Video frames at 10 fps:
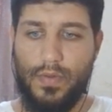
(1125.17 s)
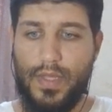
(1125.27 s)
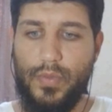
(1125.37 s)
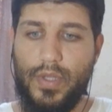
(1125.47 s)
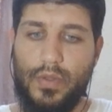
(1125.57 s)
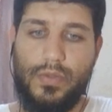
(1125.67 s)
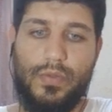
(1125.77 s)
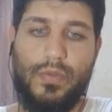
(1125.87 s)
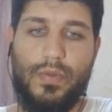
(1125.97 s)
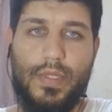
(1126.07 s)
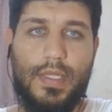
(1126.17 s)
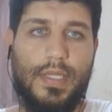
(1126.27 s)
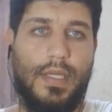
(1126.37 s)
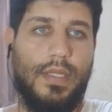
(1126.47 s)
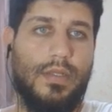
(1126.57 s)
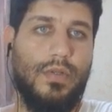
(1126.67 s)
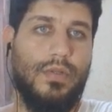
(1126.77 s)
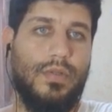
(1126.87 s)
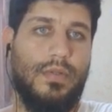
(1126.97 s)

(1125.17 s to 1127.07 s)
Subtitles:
Then we go to internal.